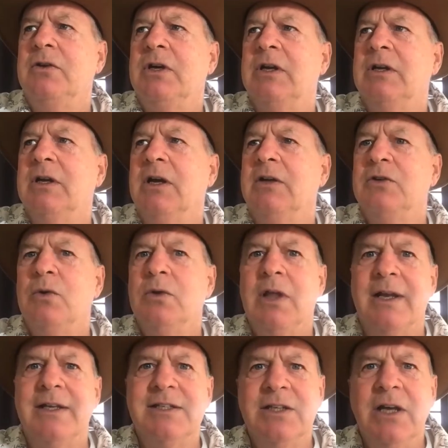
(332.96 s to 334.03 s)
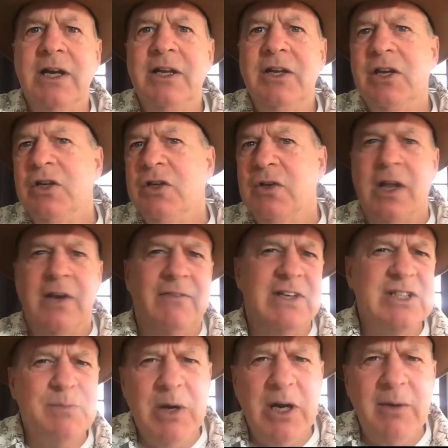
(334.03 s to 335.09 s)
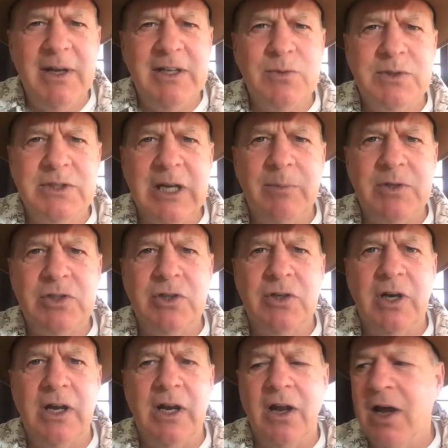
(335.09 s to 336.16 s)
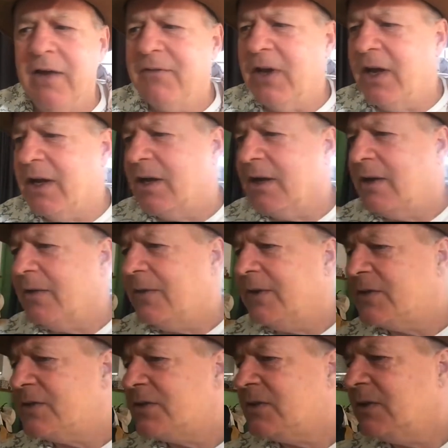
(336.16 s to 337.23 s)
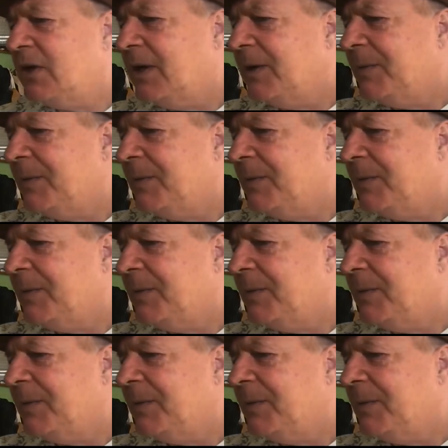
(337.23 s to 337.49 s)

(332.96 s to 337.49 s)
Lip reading: can do a lot of study, you can do a lot of experiments with temperature, and I've got this,